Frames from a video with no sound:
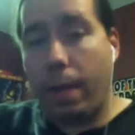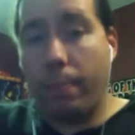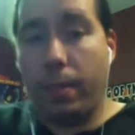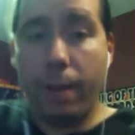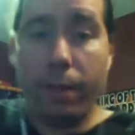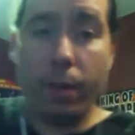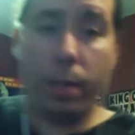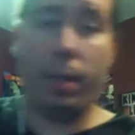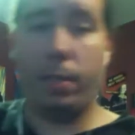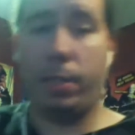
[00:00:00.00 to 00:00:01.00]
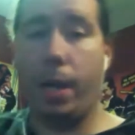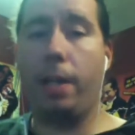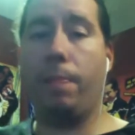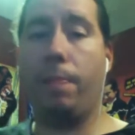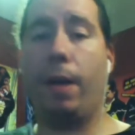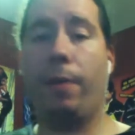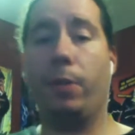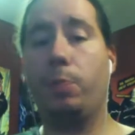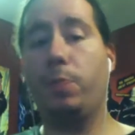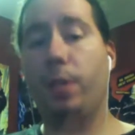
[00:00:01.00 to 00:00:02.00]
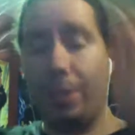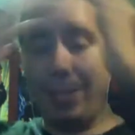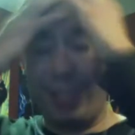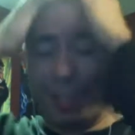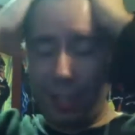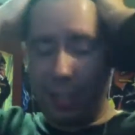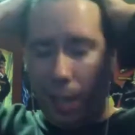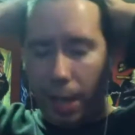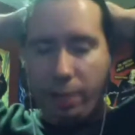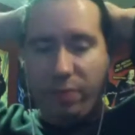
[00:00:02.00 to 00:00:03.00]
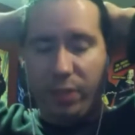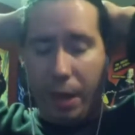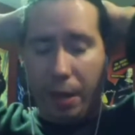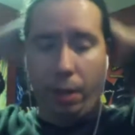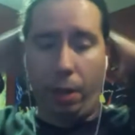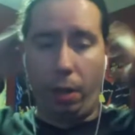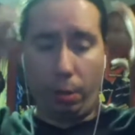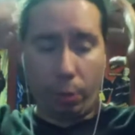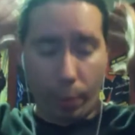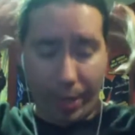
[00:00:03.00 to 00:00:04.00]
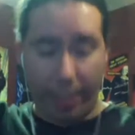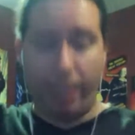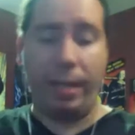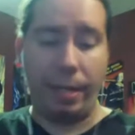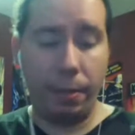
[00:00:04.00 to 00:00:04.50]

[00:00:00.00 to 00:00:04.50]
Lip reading: I'm definitely excited about this because this is the kind of dialogue we need.